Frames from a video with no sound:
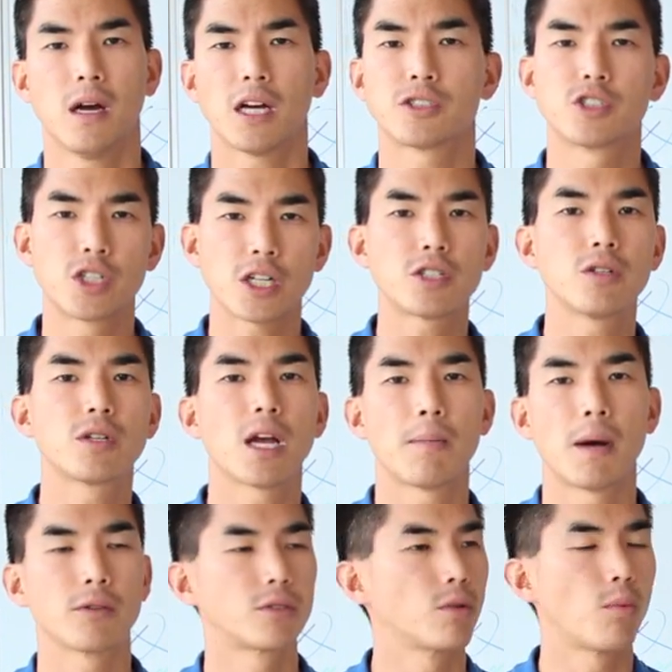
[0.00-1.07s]
I suggest you
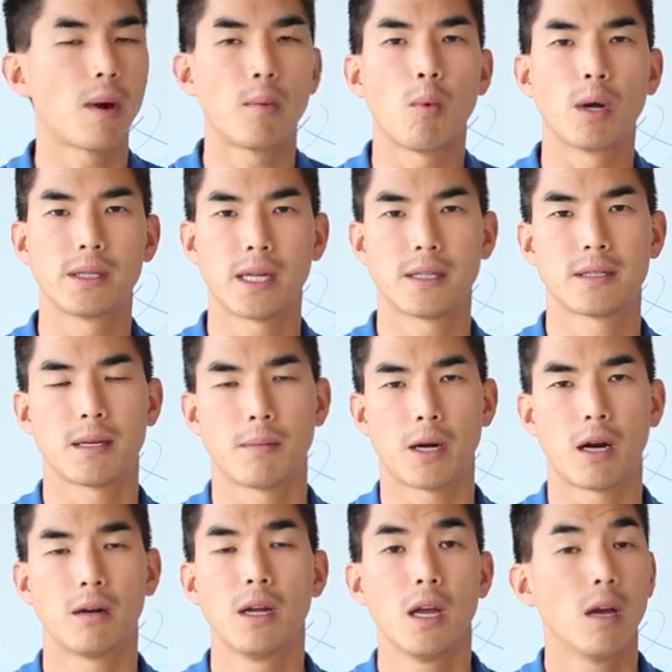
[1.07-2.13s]
come out to my one-day
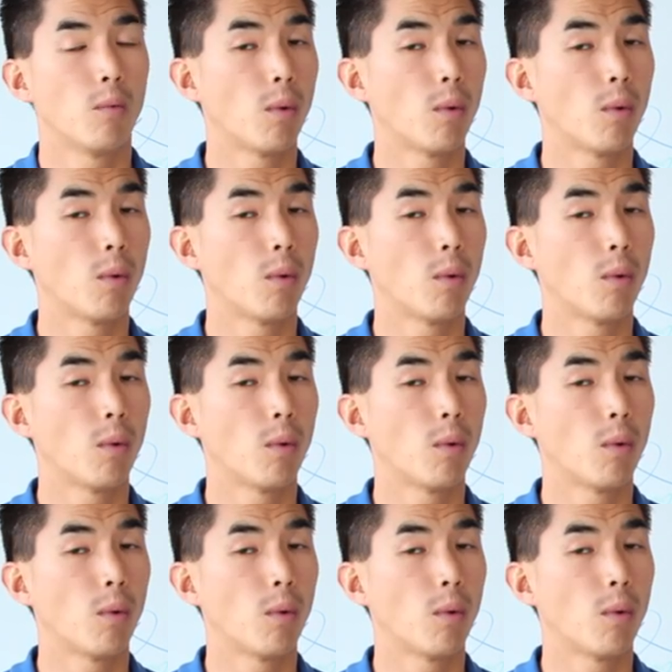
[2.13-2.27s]
seminar.